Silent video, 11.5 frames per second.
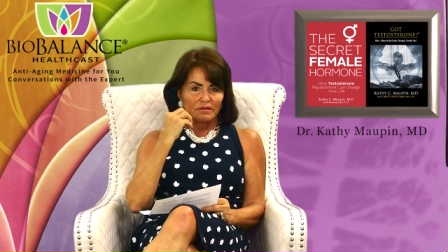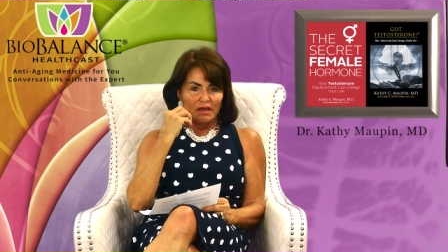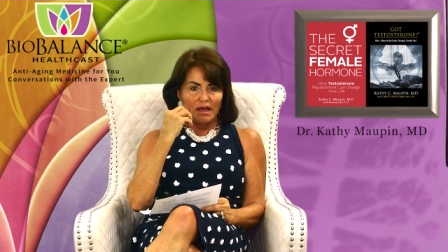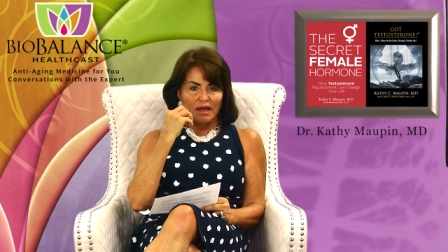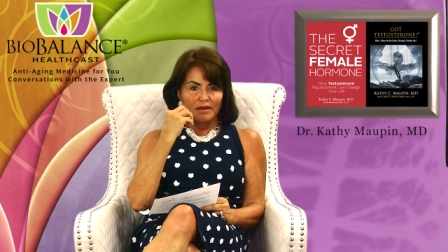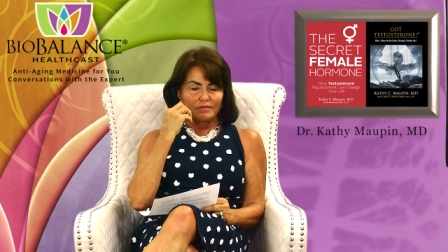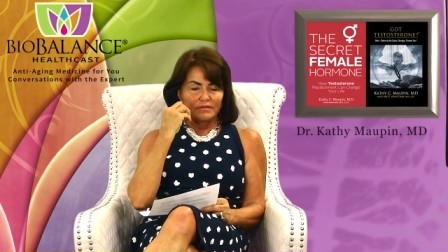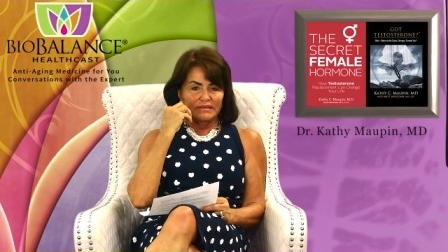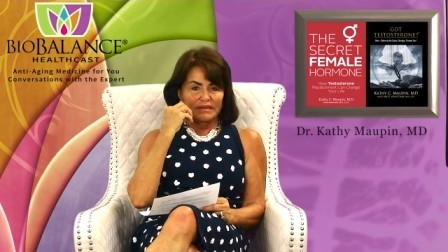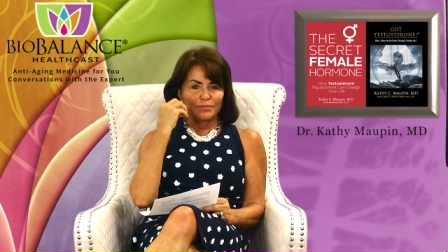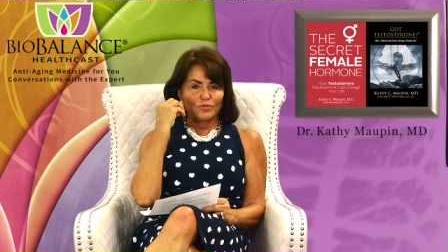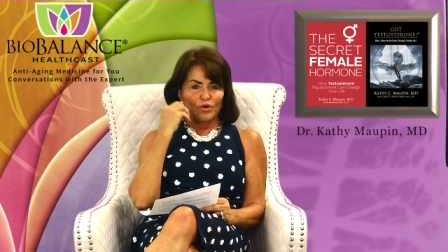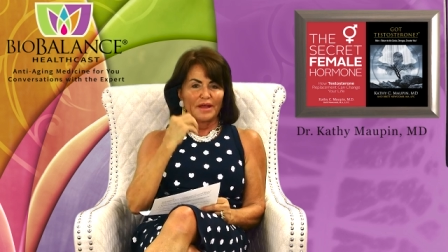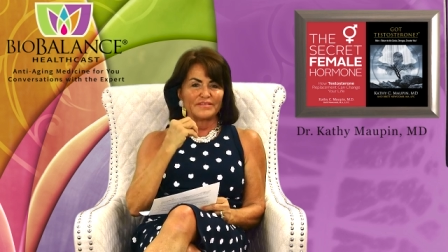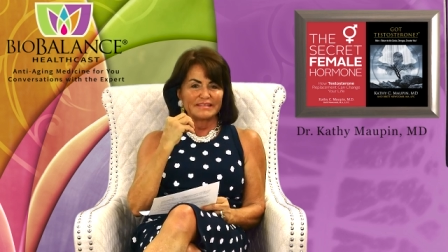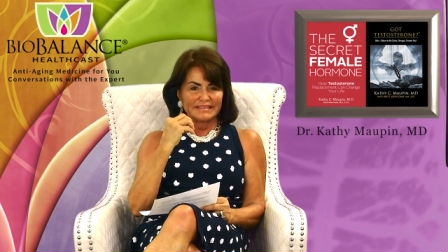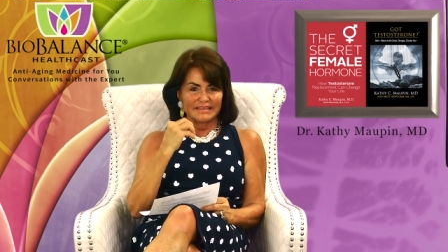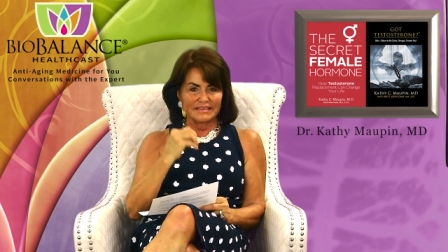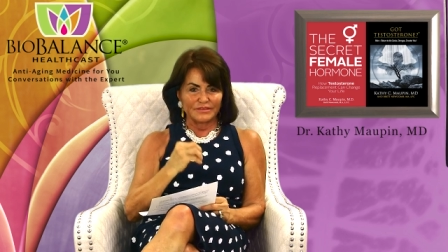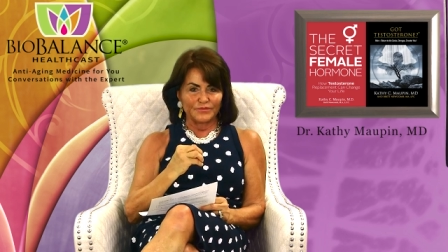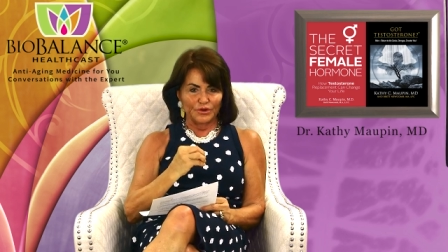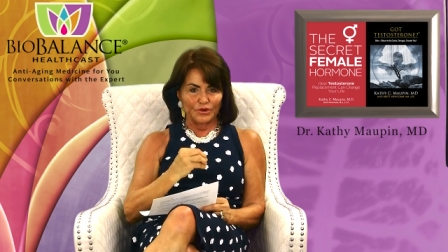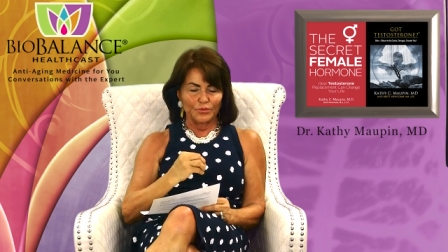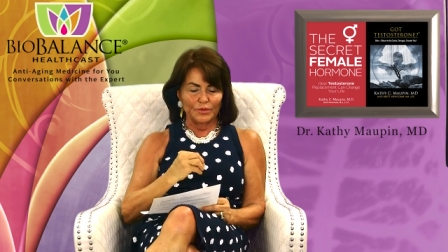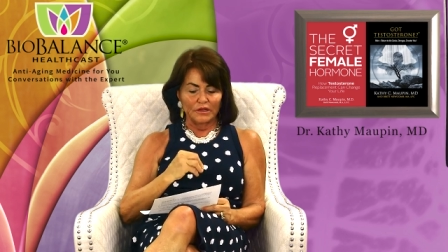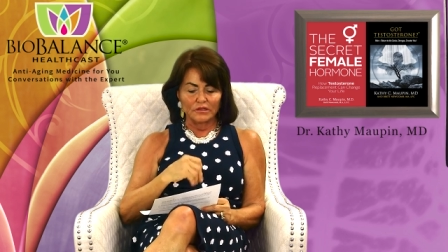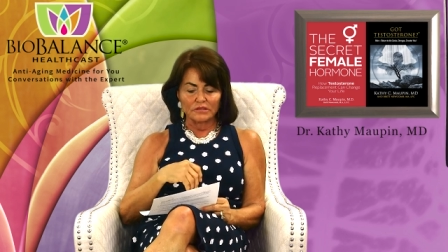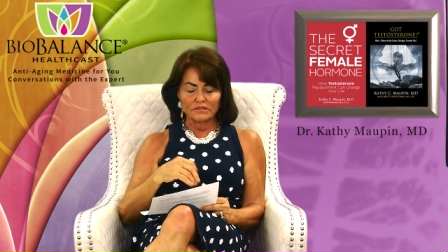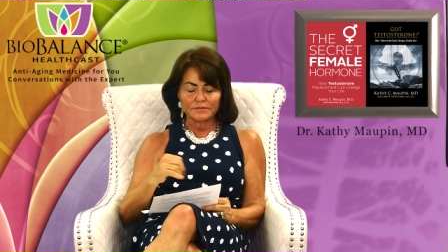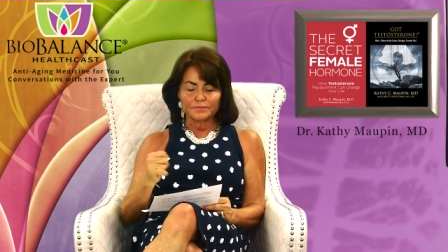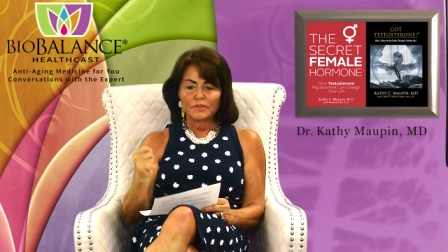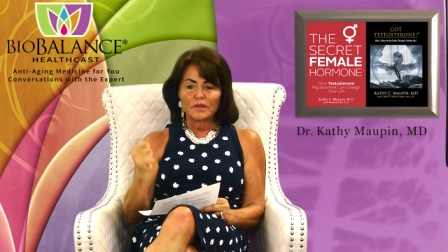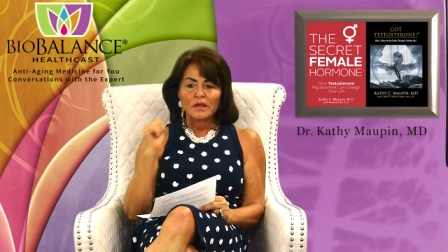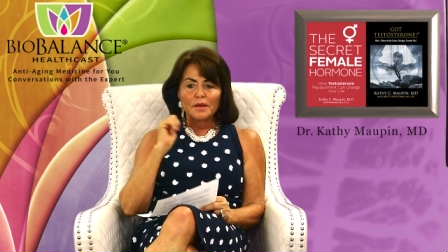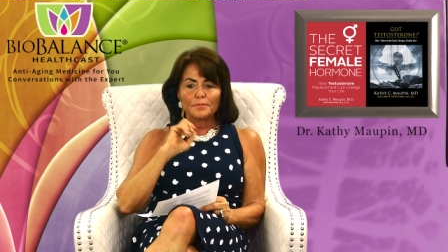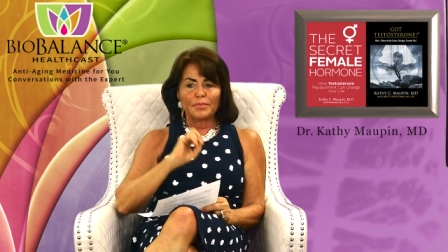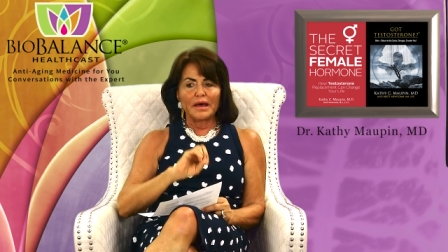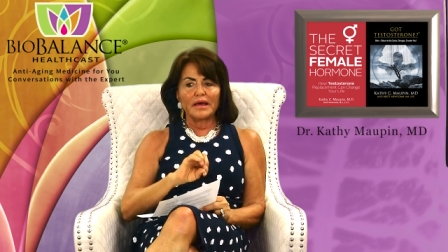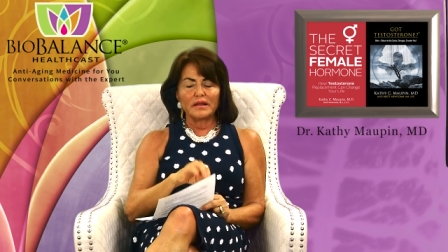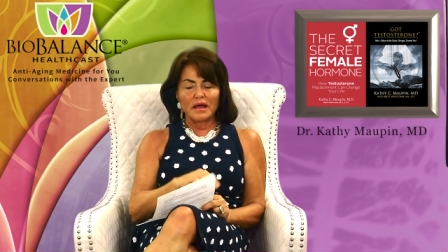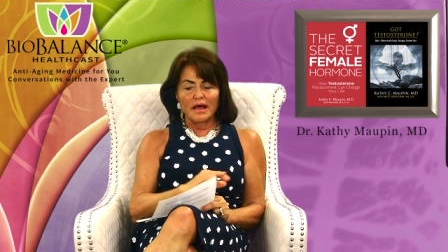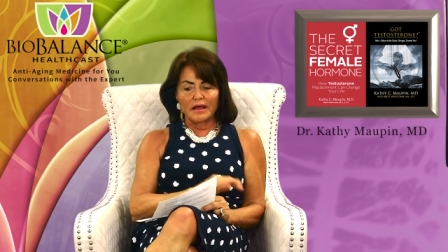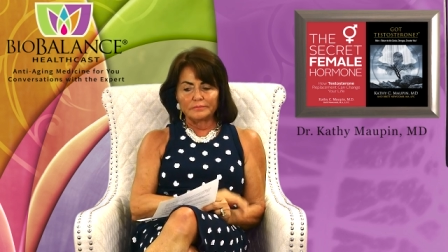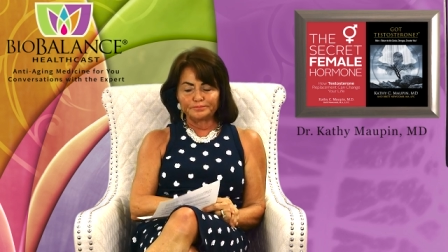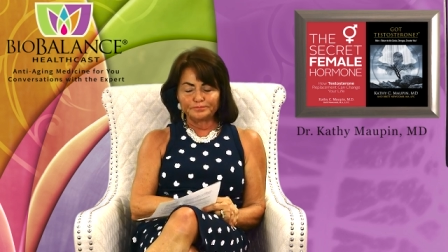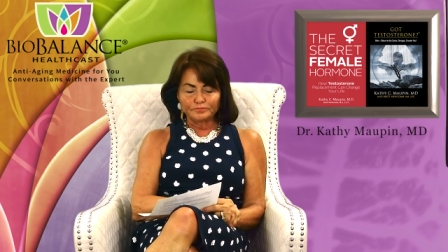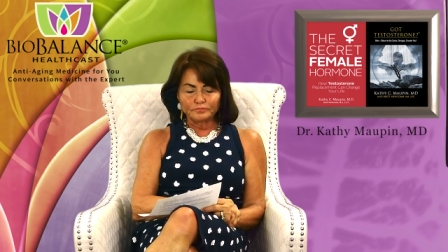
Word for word: uh, deep crevices for your wrinkles. But um,